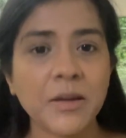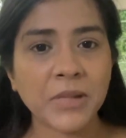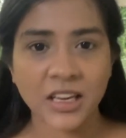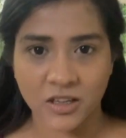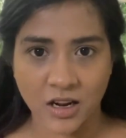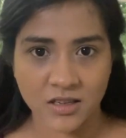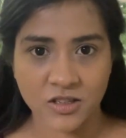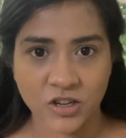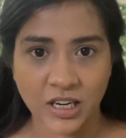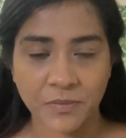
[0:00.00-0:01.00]
gaming
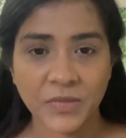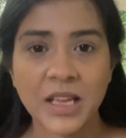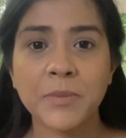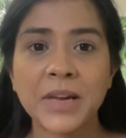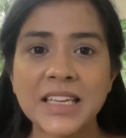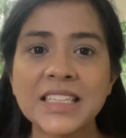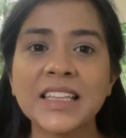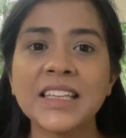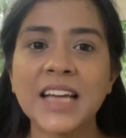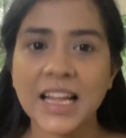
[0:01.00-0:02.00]
industry,
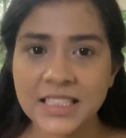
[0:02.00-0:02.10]
placing the